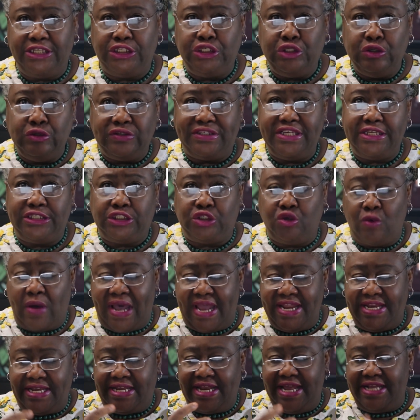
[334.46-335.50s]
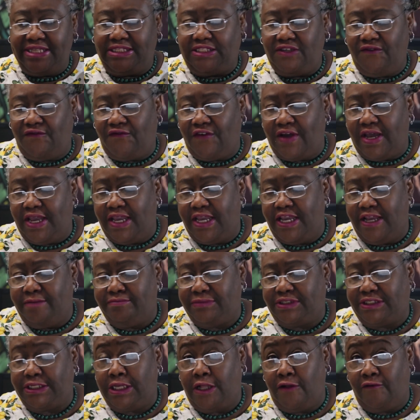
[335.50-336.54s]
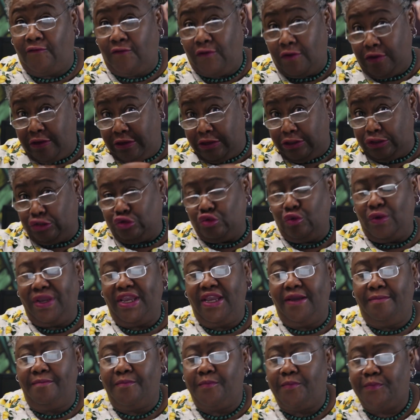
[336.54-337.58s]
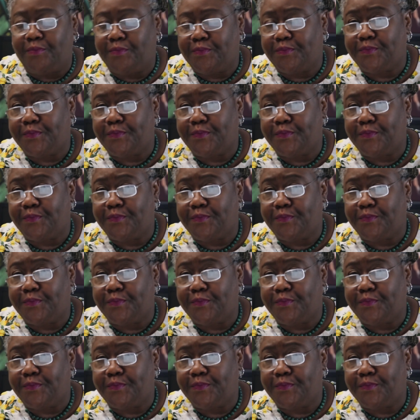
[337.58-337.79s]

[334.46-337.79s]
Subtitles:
use it to identify himself to him.